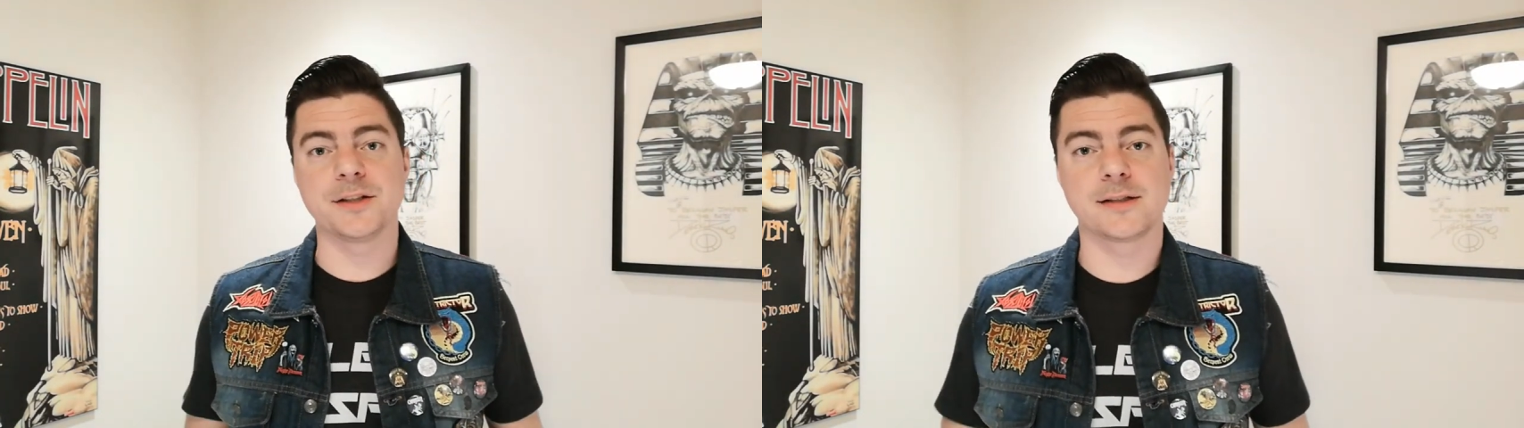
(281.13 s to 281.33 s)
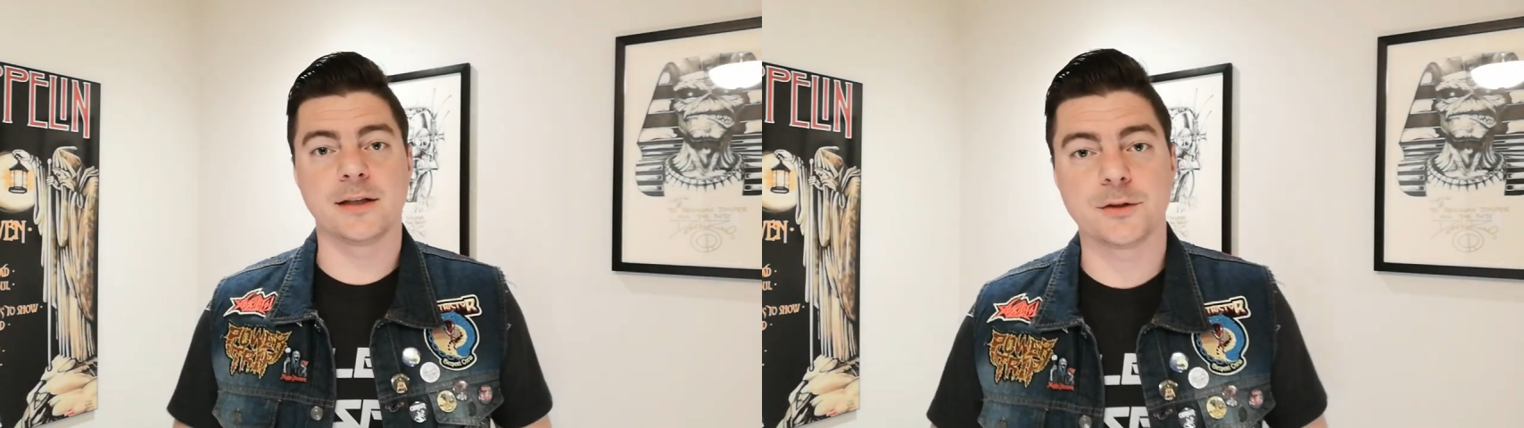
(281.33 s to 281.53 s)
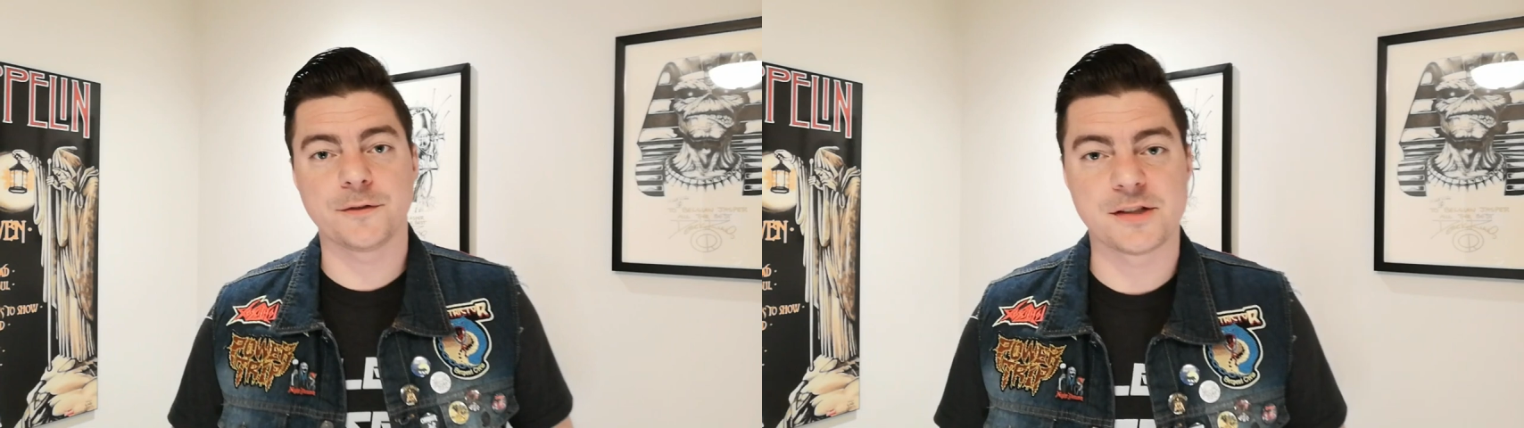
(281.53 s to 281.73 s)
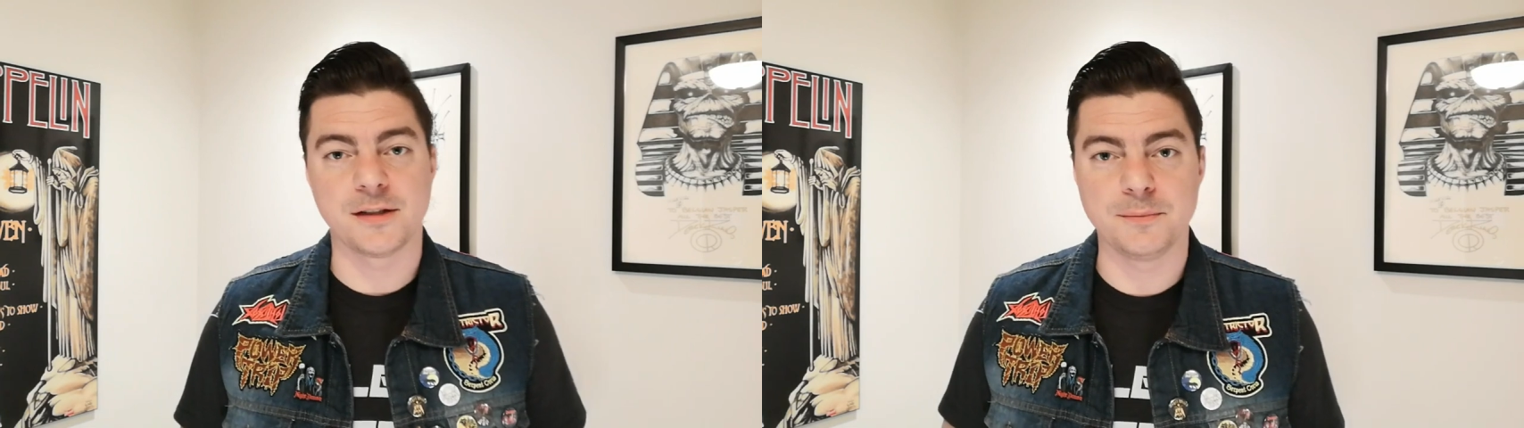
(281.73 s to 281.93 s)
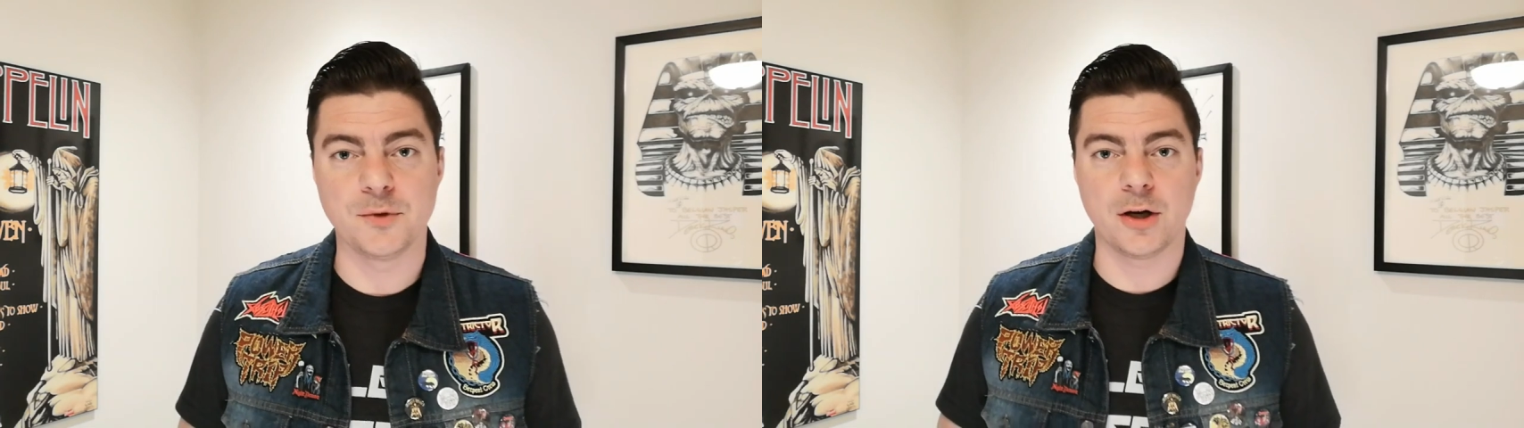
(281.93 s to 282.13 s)
the singer of
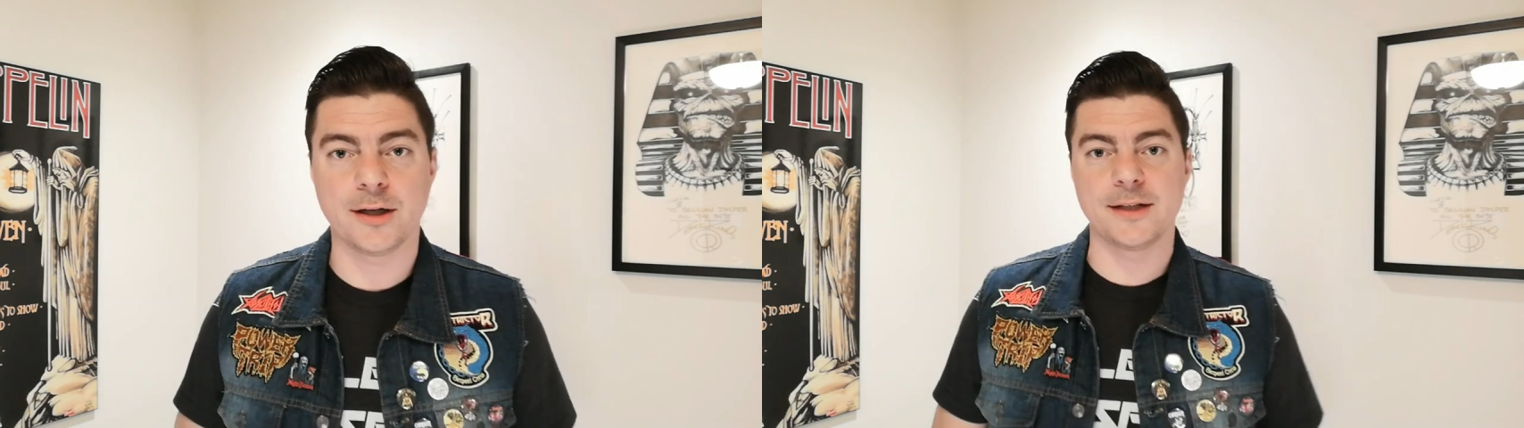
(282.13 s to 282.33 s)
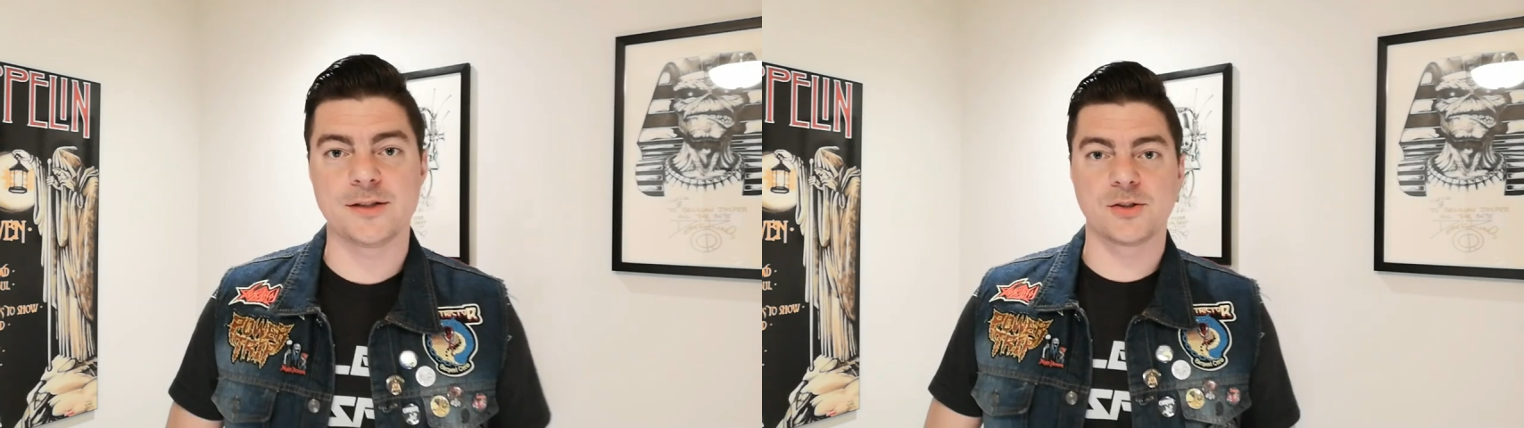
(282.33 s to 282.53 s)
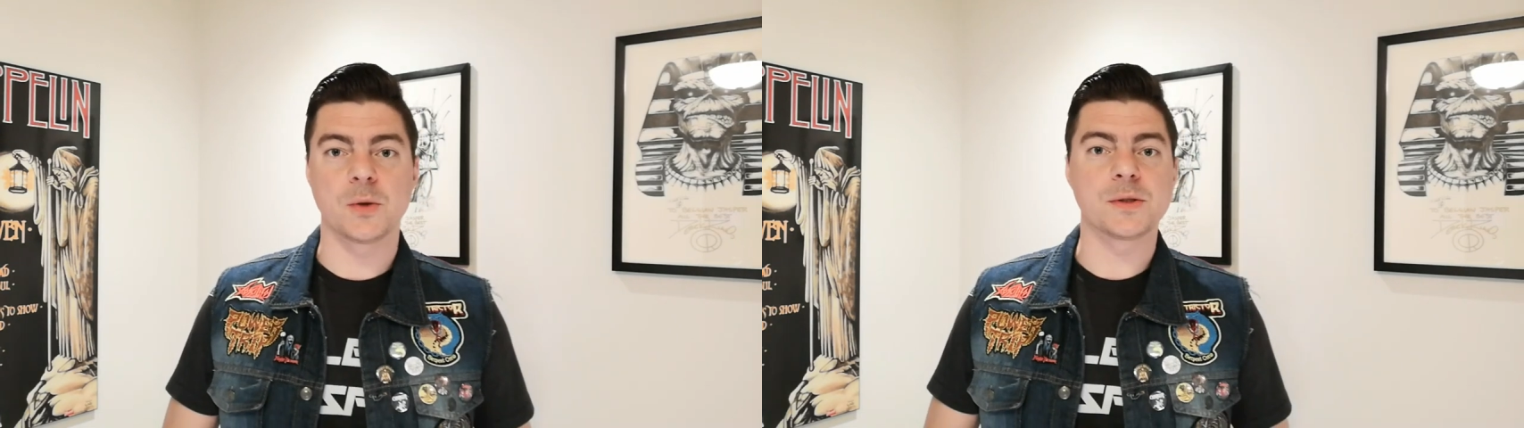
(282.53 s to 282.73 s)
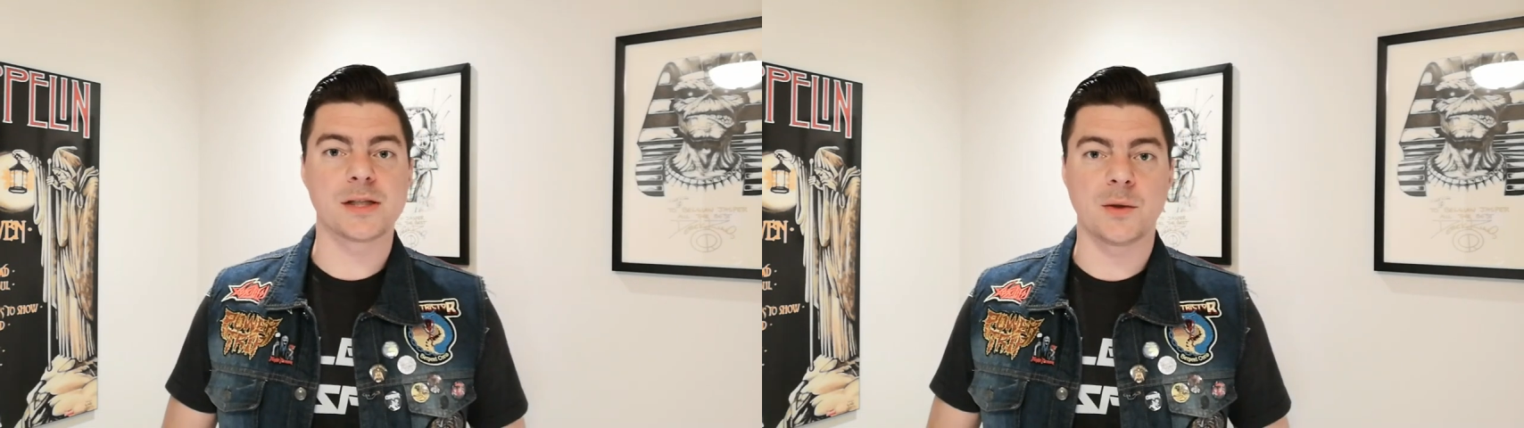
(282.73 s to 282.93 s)
Slipknot and Stone